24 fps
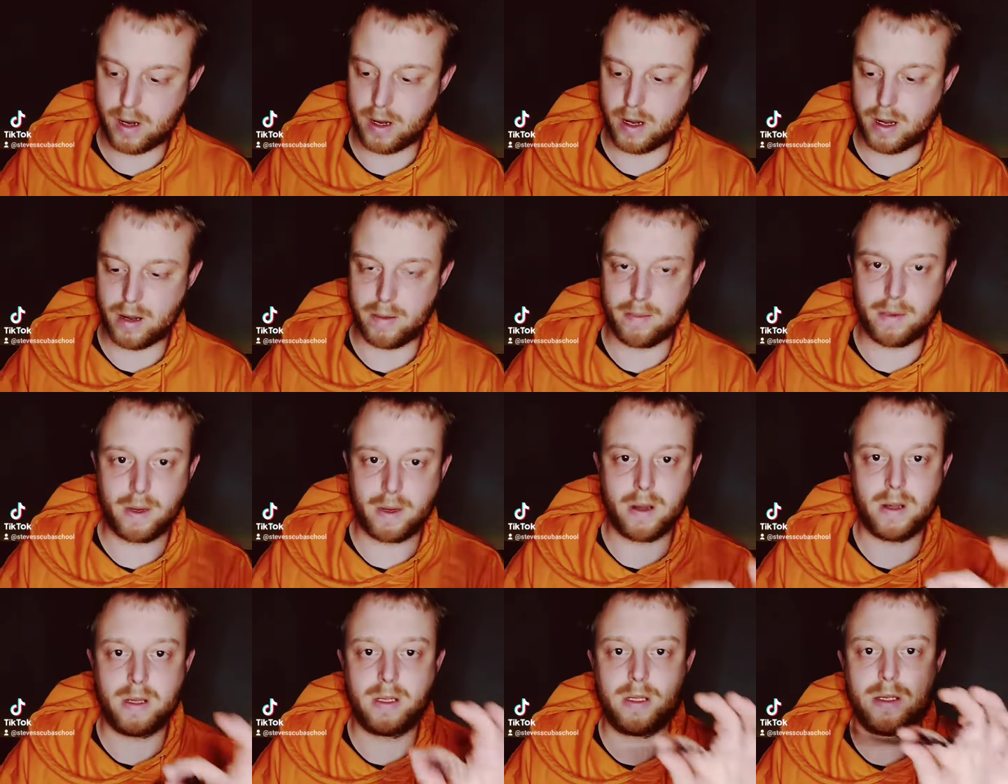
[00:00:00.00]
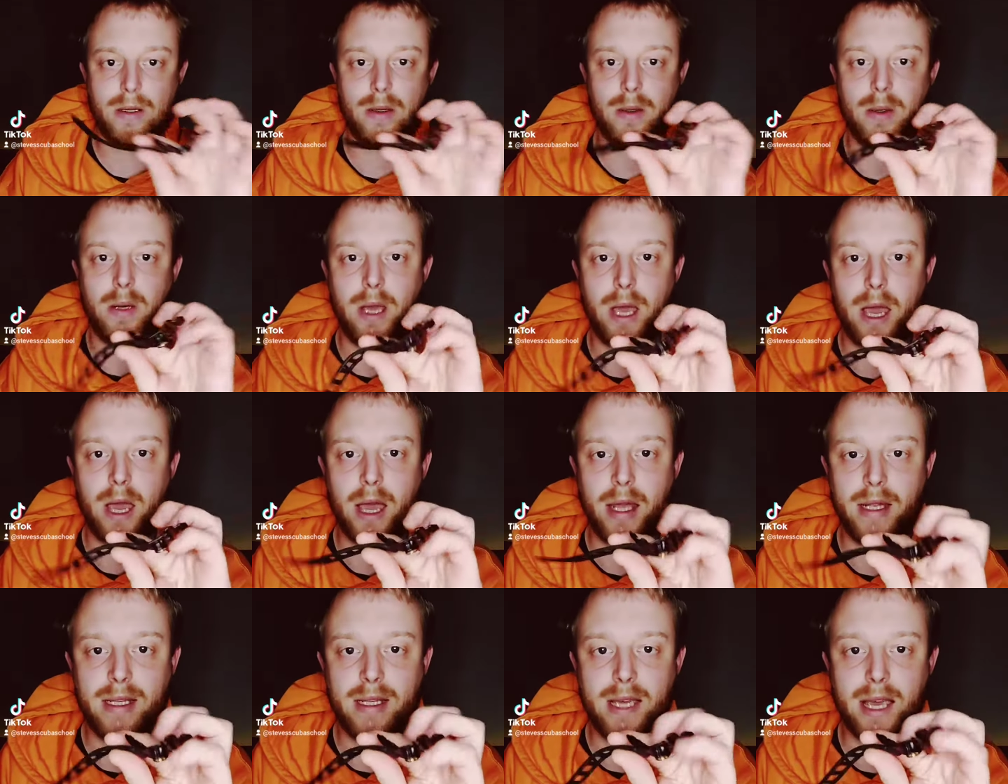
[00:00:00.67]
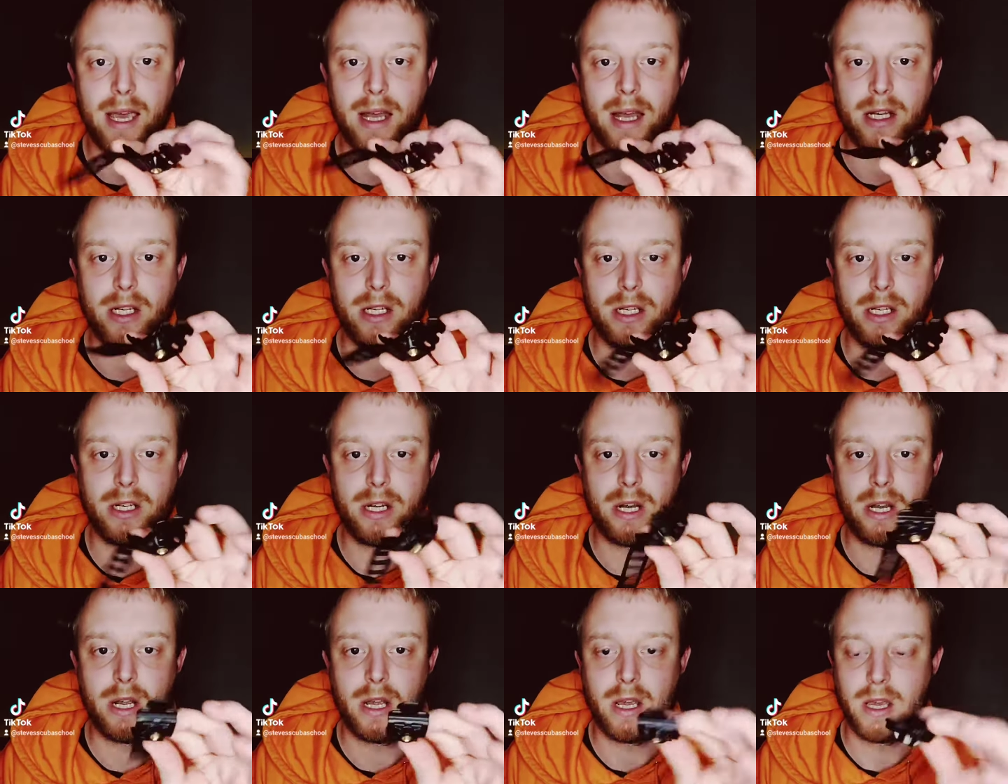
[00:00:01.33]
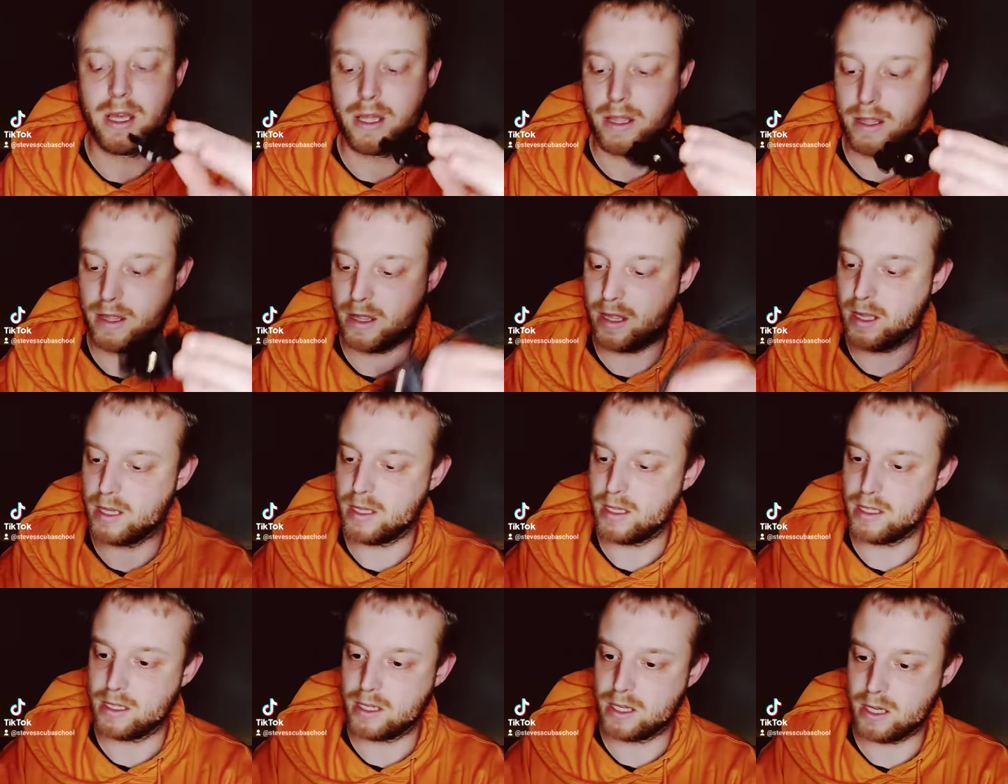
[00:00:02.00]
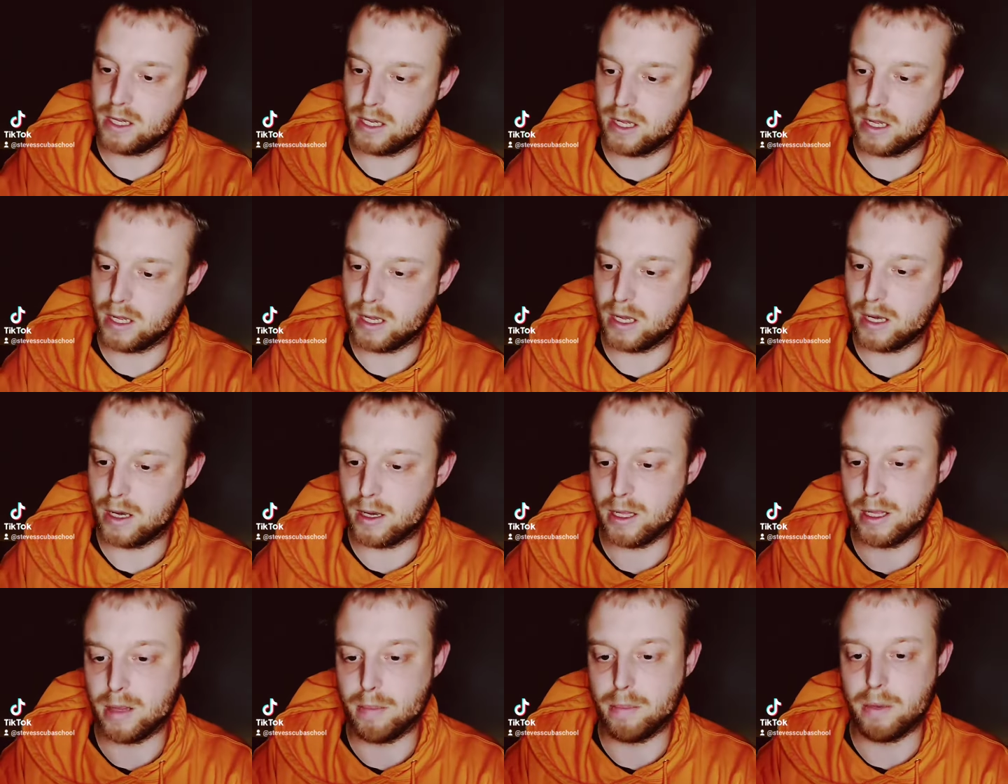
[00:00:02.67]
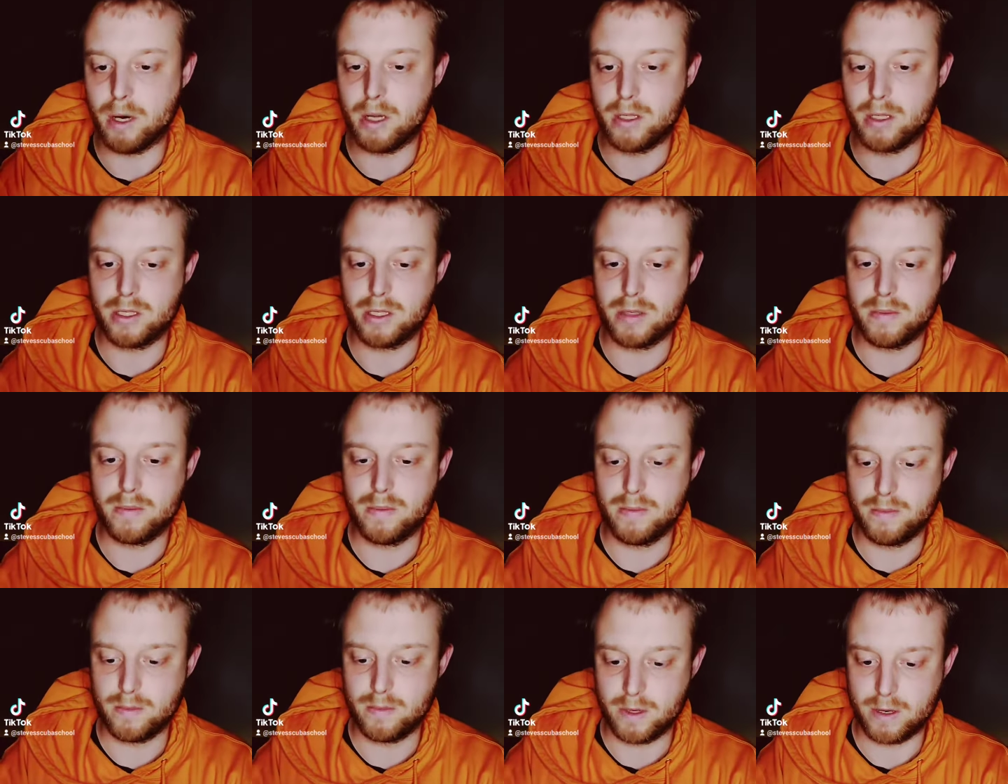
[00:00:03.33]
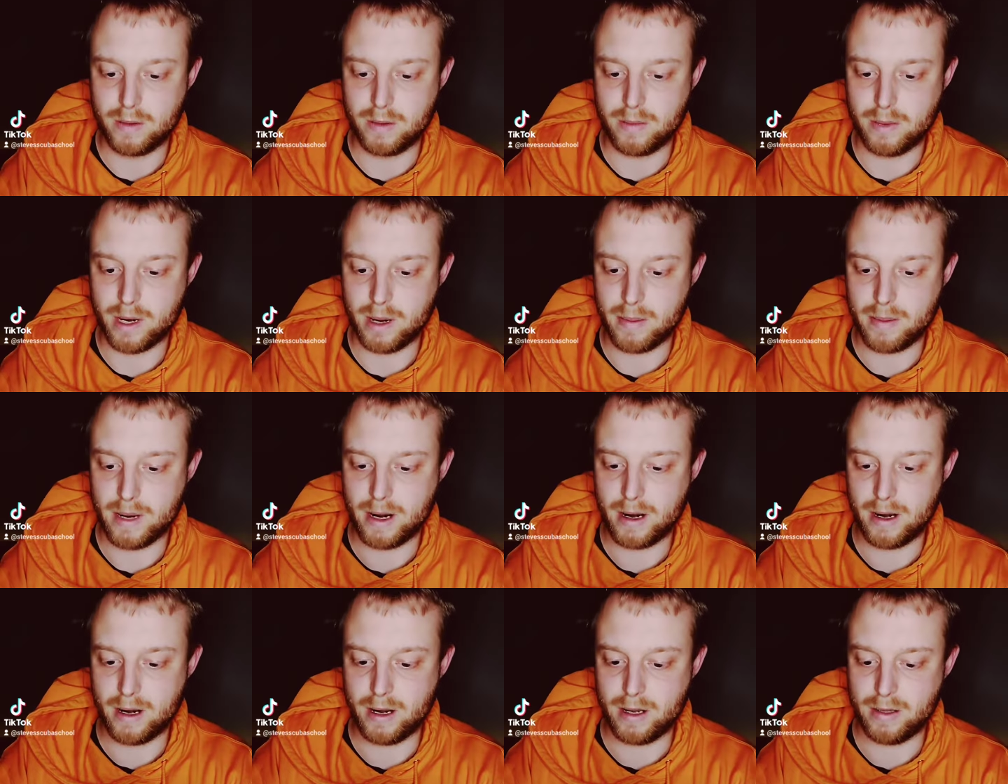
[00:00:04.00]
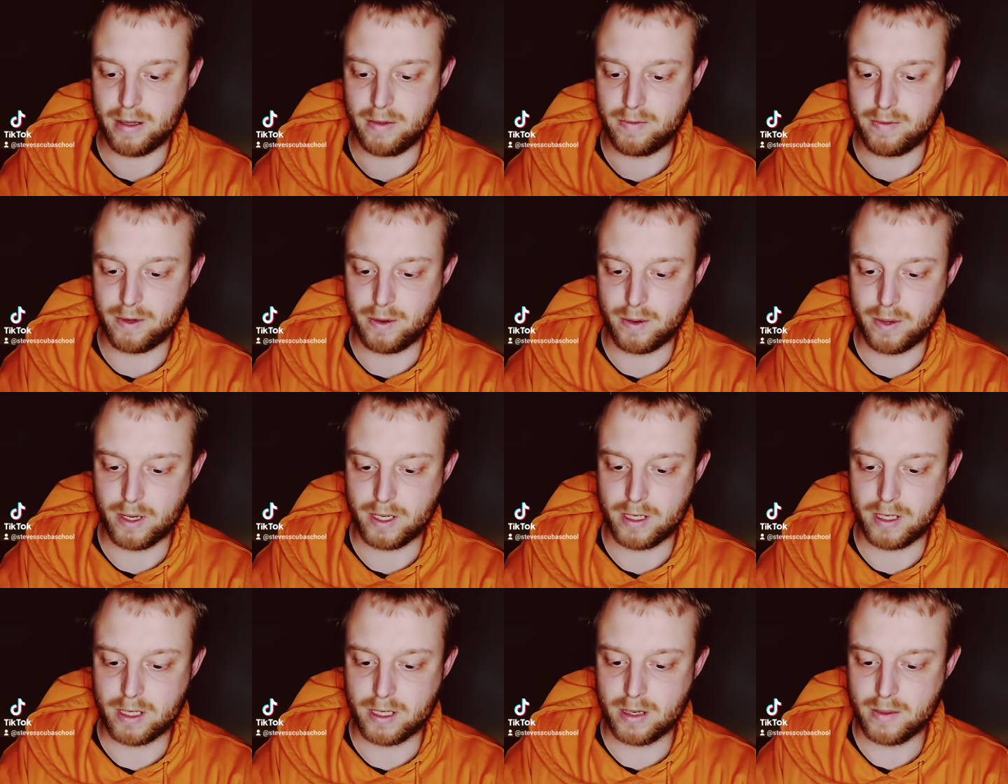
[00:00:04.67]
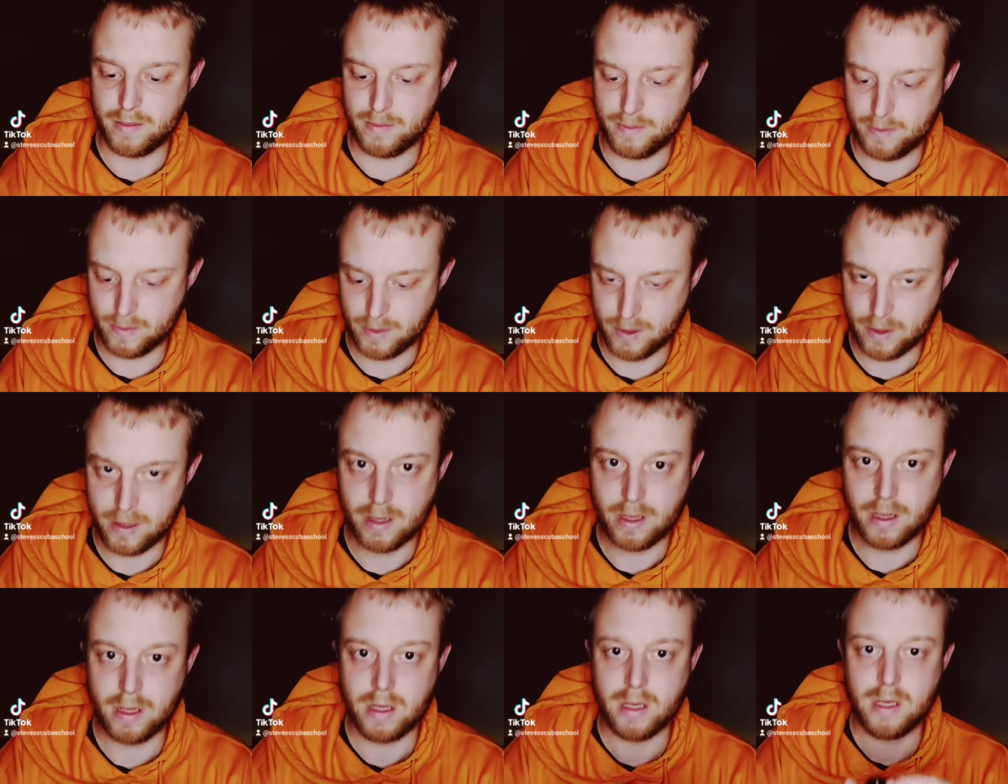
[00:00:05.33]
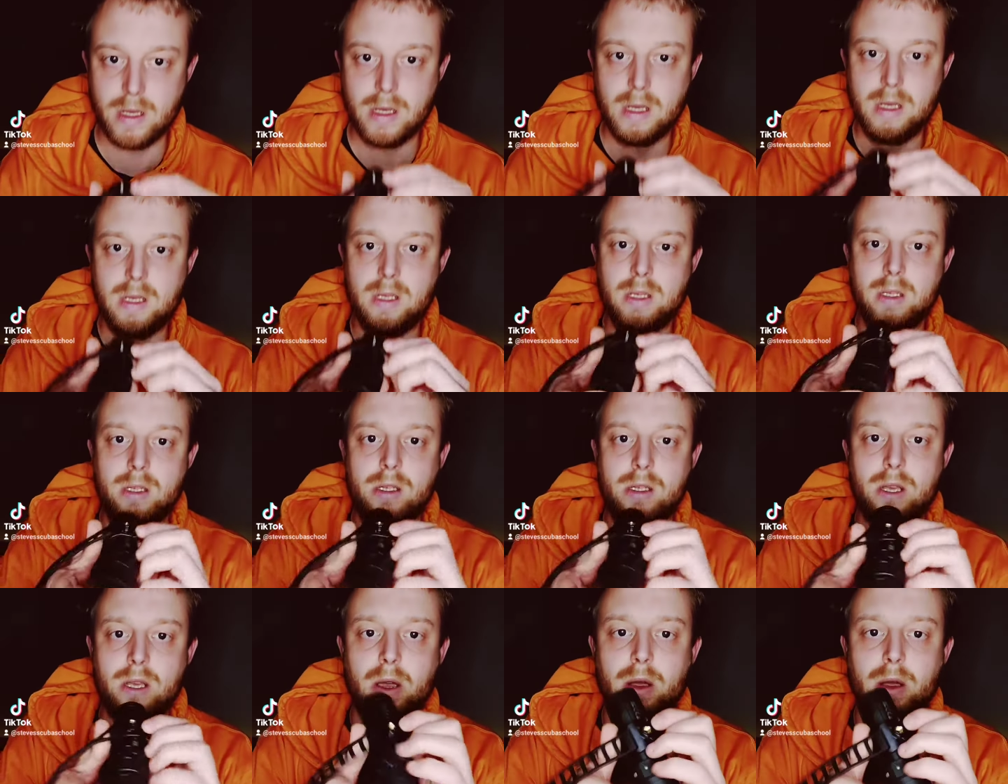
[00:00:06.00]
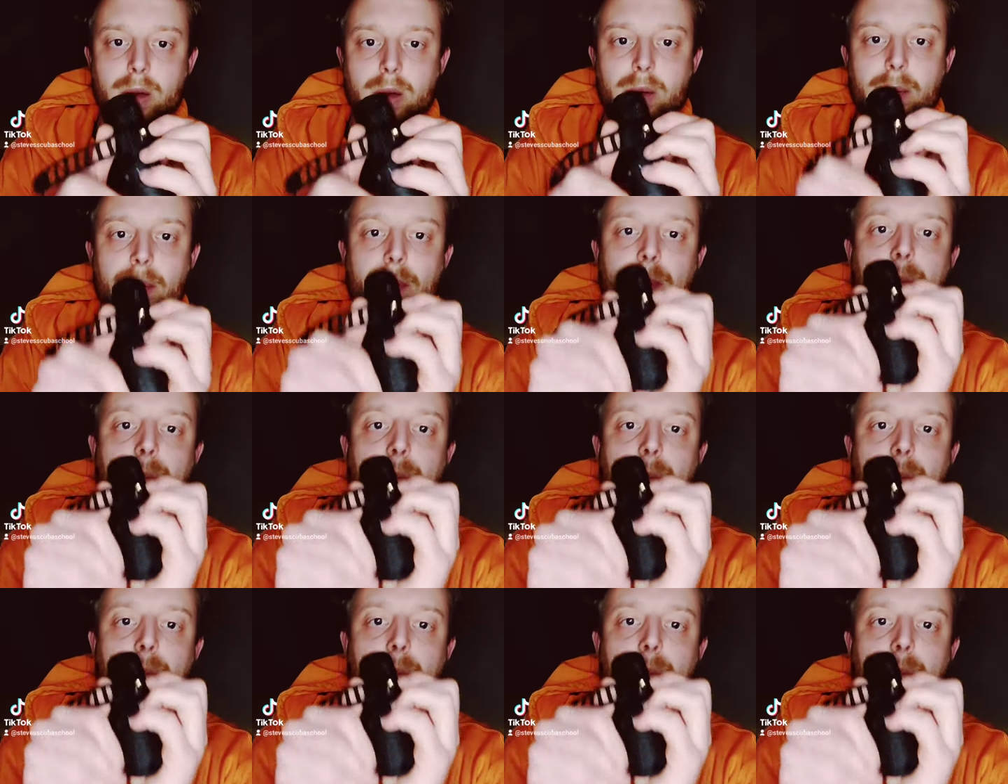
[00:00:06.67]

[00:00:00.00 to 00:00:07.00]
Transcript: I'm going to attach this to the bottom of my Paralenz Vaquita. So